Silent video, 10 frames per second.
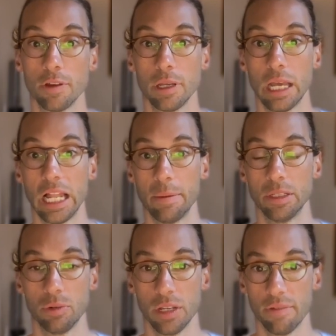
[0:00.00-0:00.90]

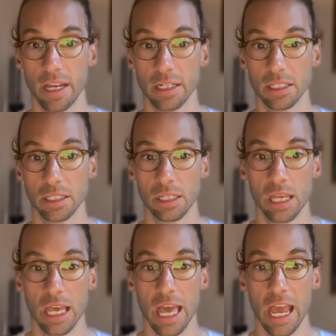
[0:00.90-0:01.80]
elementary events.
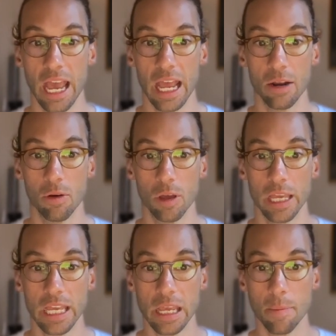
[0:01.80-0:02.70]
And
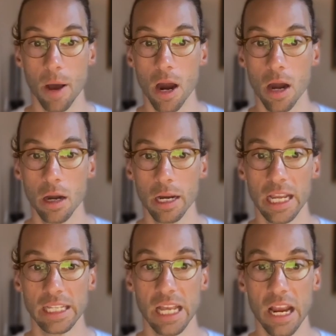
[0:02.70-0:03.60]
E bar
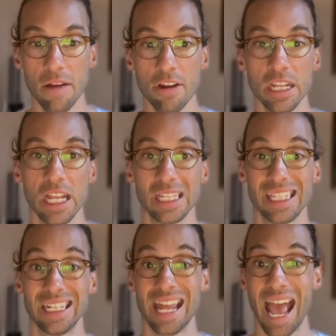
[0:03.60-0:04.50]
is everything that is
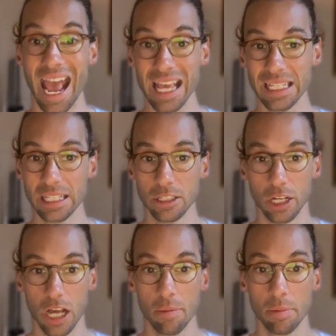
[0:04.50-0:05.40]
in S, the
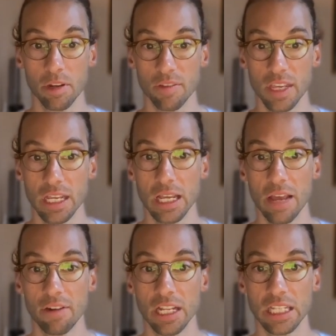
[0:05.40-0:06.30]
complement of E,
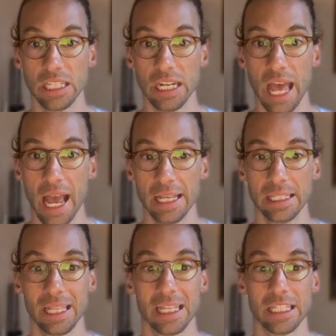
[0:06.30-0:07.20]
everything that is in S
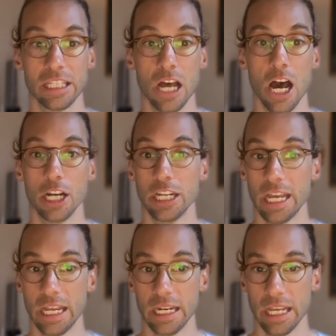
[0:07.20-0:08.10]
that is not
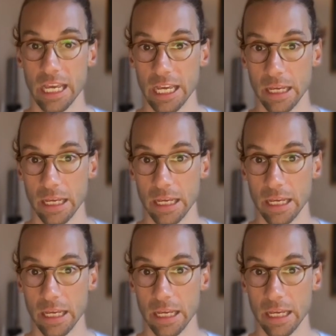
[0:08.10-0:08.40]
in E.